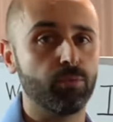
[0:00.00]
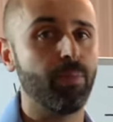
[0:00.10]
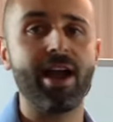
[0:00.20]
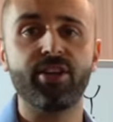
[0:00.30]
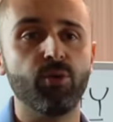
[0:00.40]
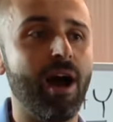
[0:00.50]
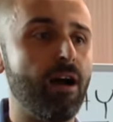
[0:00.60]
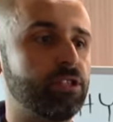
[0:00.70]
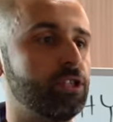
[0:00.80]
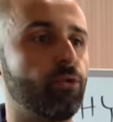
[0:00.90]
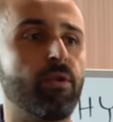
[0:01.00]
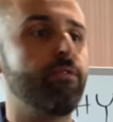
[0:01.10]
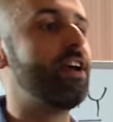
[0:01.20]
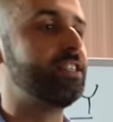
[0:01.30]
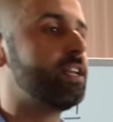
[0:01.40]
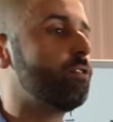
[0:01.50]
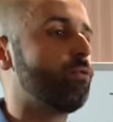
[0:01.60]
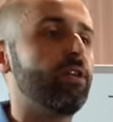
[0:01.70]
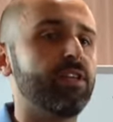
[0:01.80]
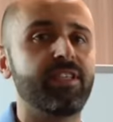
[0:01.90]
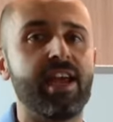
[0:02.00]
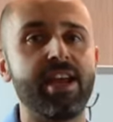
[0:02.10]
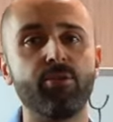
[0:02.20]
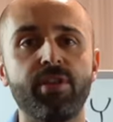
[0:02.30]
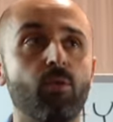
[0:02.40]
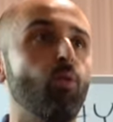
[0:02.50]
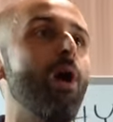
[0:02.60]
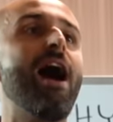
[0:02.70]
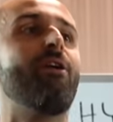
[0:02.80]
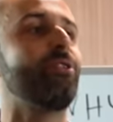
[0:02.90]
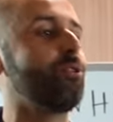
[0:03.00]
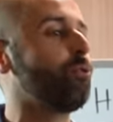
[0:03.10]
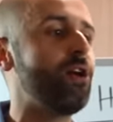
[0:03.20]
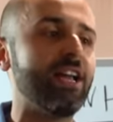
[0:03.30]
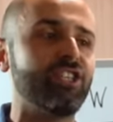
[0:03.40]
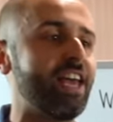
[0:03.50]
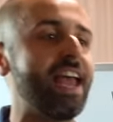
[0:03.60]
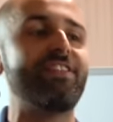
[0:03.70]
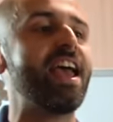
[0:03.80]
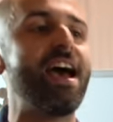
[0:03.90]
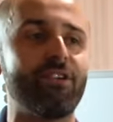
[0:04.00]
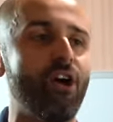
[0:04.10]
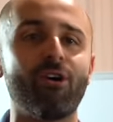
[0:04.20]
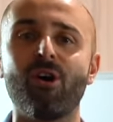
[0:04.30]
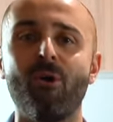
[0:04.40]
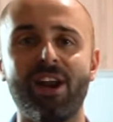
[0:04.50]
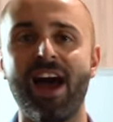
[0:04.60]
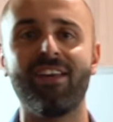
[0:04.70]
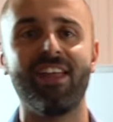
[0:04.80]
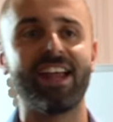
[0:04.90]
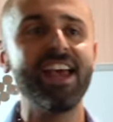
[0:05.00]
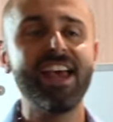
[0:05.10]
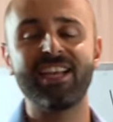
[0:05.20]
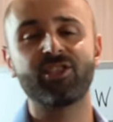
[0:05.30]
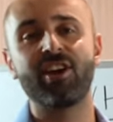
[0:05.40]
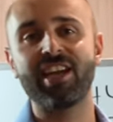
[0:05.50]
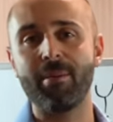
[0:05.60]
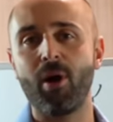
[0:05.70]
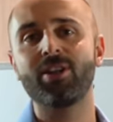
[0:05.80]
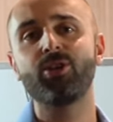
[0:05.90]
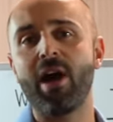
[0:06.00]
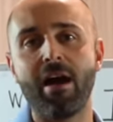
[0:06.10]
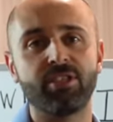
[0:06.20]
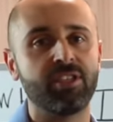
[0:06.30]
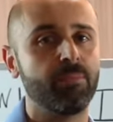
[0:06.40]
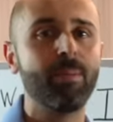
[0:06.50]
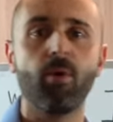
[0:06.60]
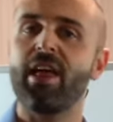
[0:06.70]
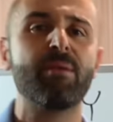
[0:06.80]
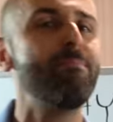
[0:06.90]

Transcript: or buy two houses or investing in real estate, and you think, wow, they're rich. They have it all going on. Like, it's crazy. I bought two houses and people are like,